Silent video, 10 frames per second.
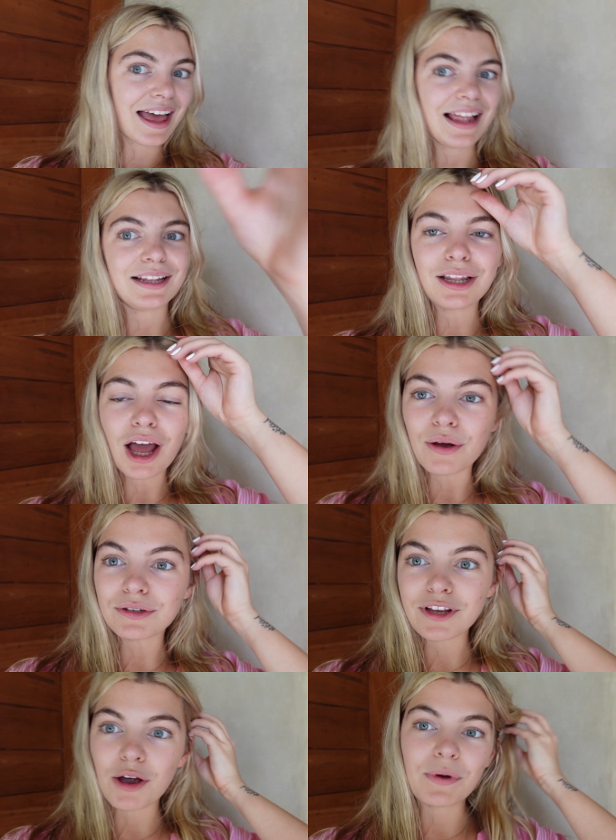Hello,
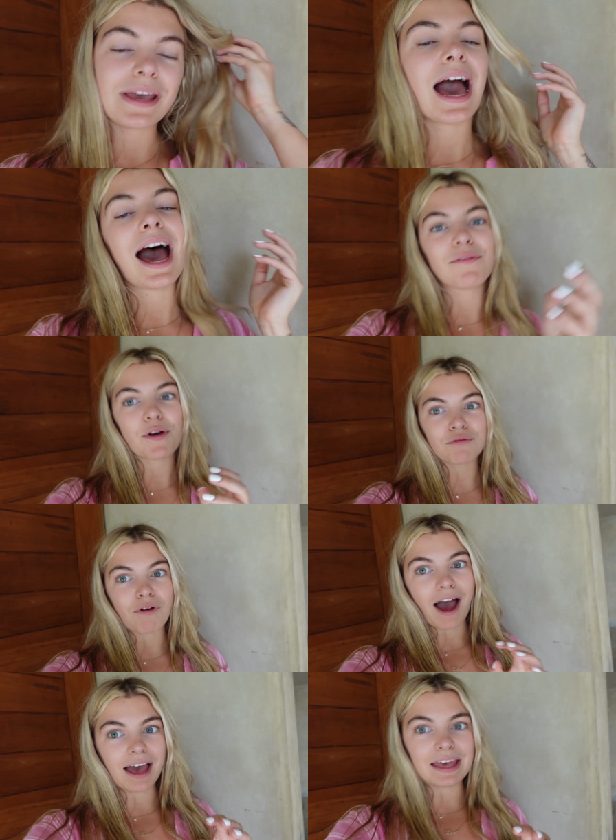so we have
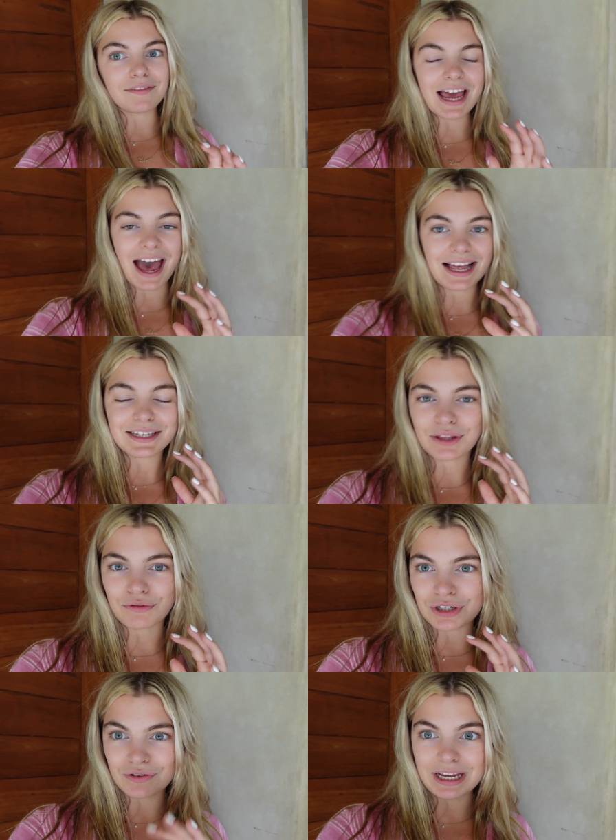arrived at the
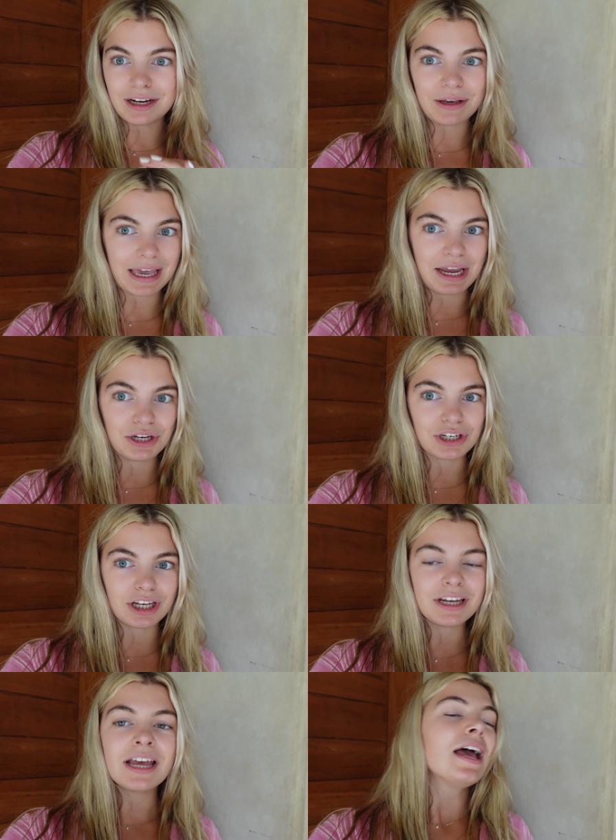retreat
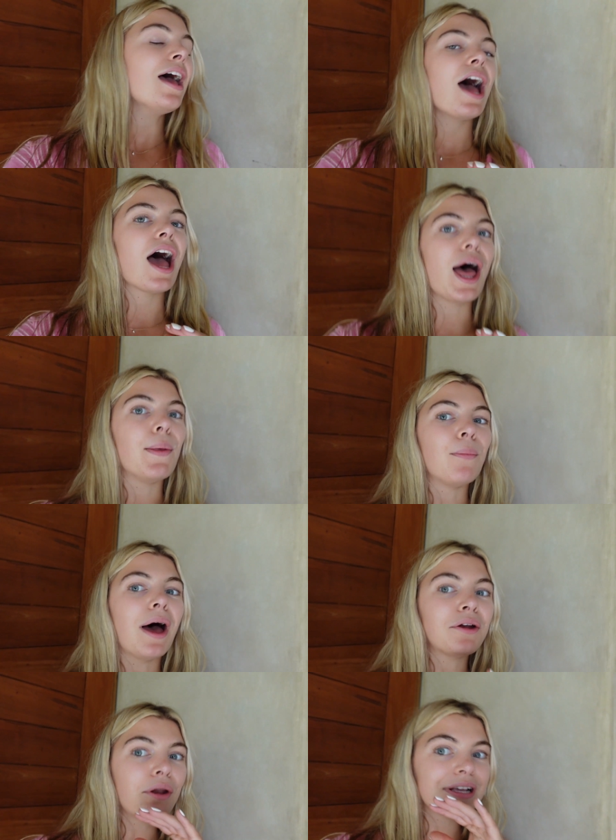location. Um,
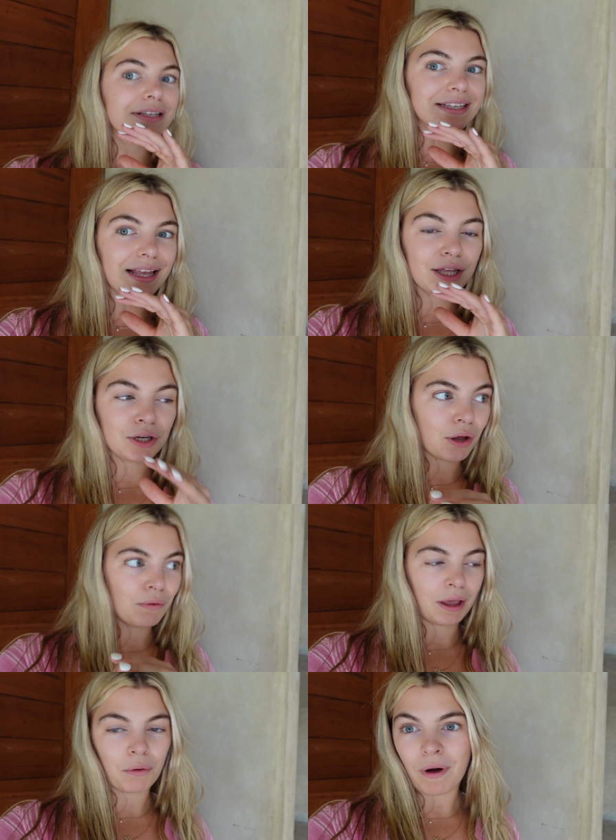I don't exactly know
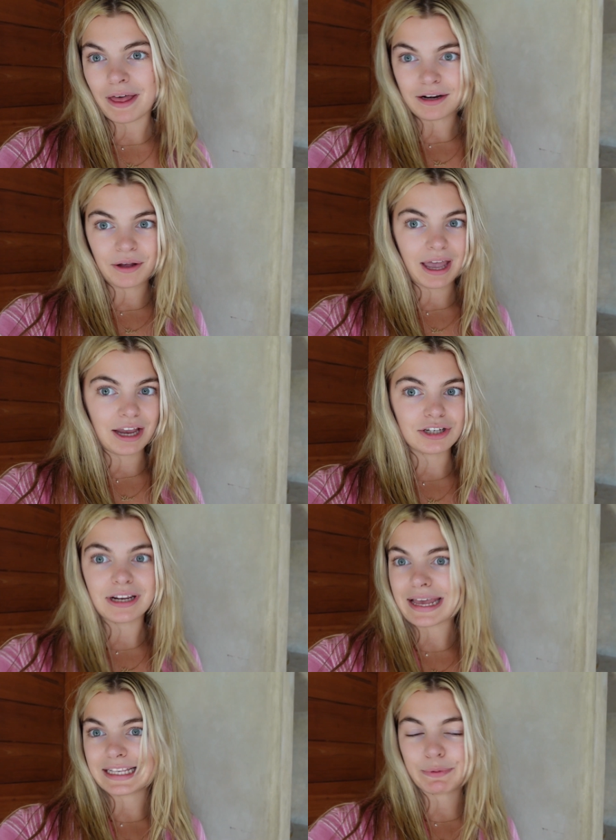like where the
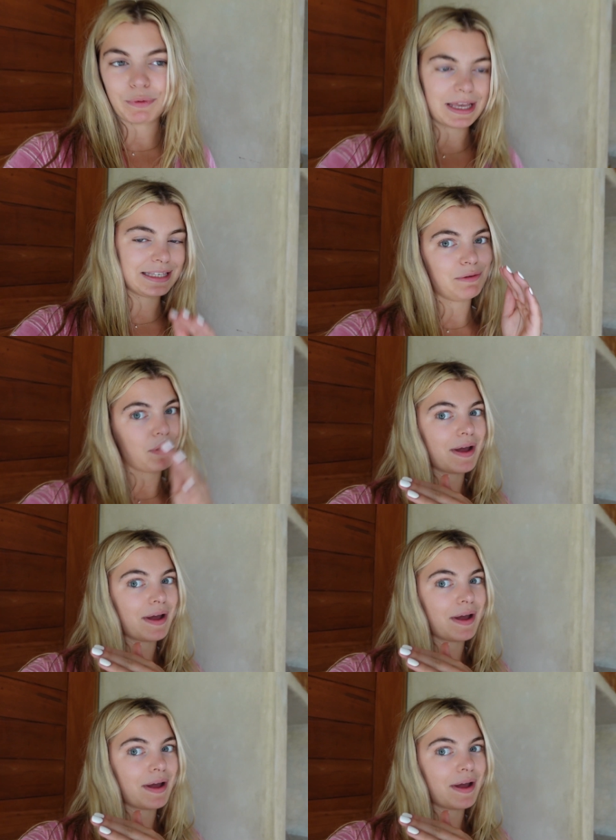location is, but basically we